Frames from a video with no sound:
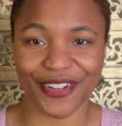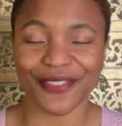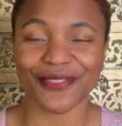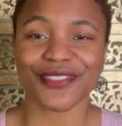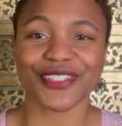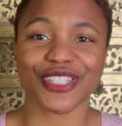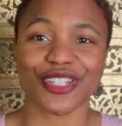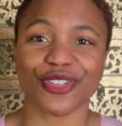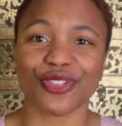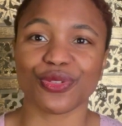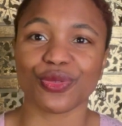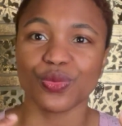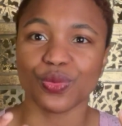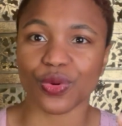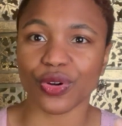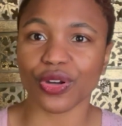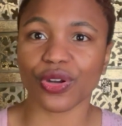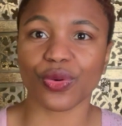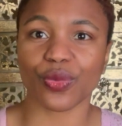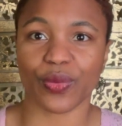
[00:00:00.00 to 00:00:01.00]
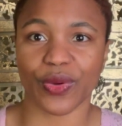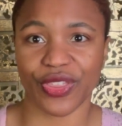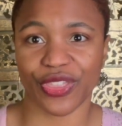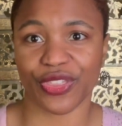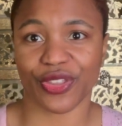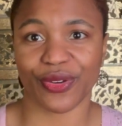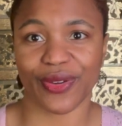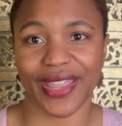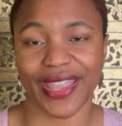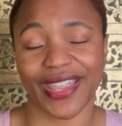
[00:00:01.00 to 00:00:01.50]
So you work with
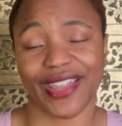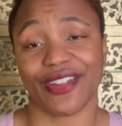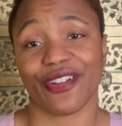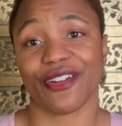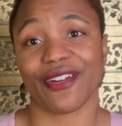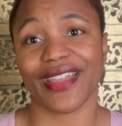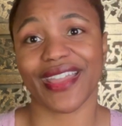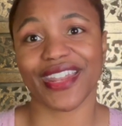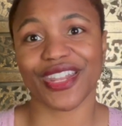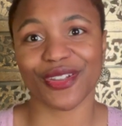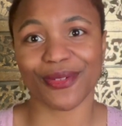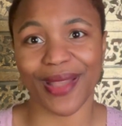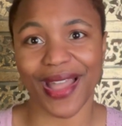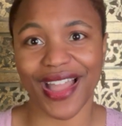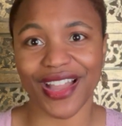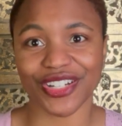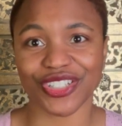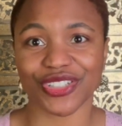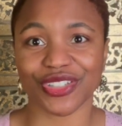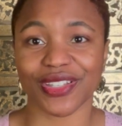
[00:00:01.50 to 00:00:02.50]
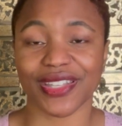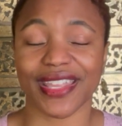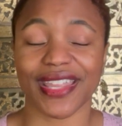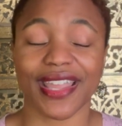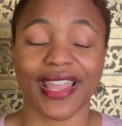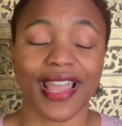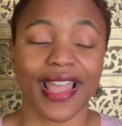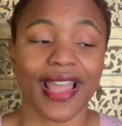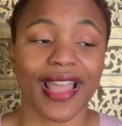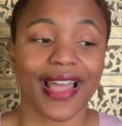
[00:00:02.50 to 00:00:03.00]
your anger and you actually
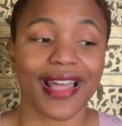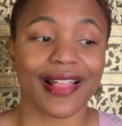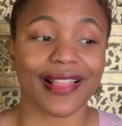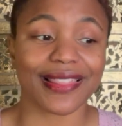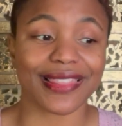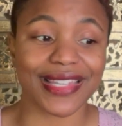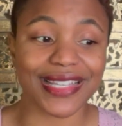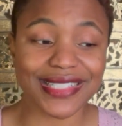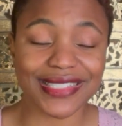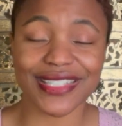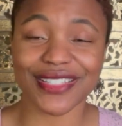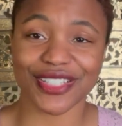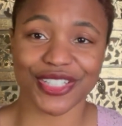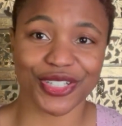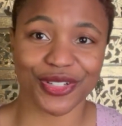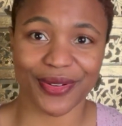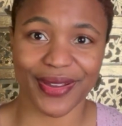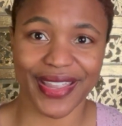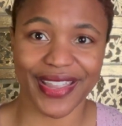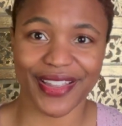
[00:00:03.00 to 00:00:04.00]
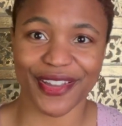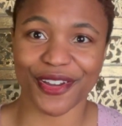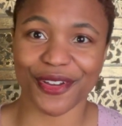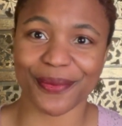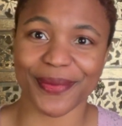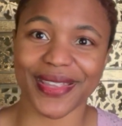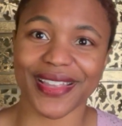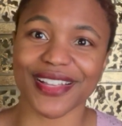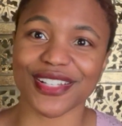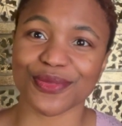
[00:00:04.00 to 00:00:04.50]
listen to your anger,
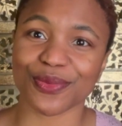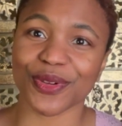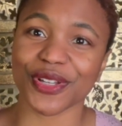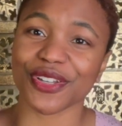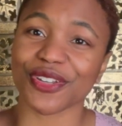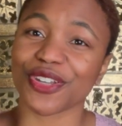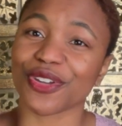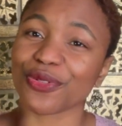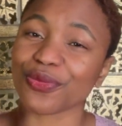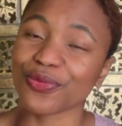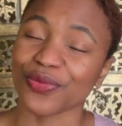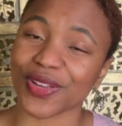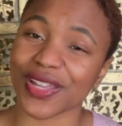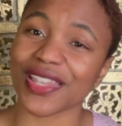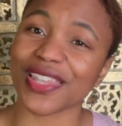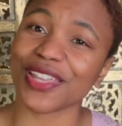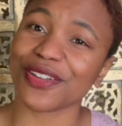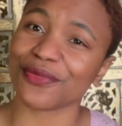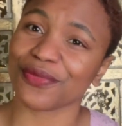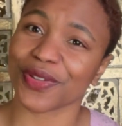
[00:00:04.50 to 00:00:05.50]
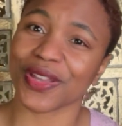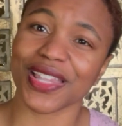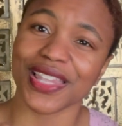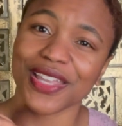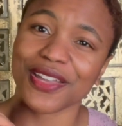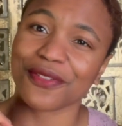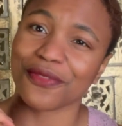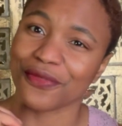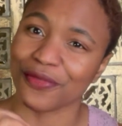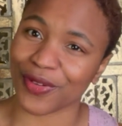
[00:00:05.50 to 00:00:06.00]
because what you're really, really,
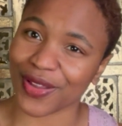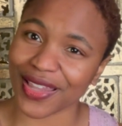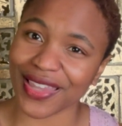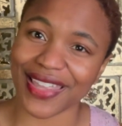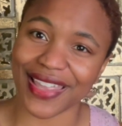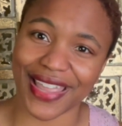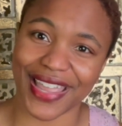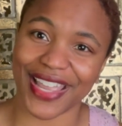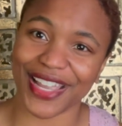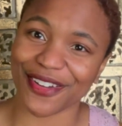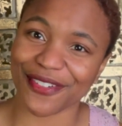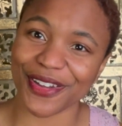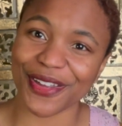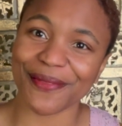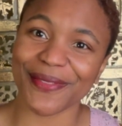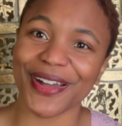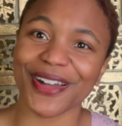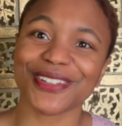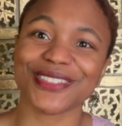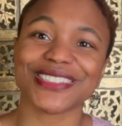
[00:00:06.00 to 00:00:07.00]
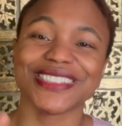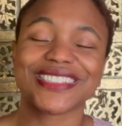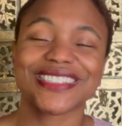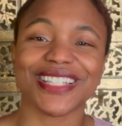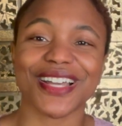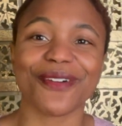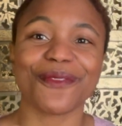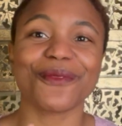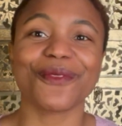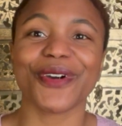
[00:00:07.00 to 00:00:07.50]
really angry about,
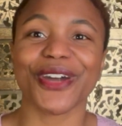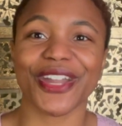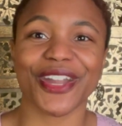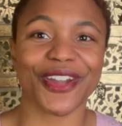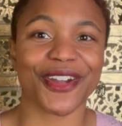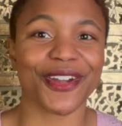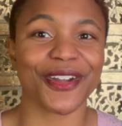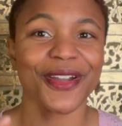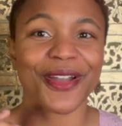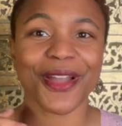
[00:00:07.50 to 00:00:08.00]
somewhere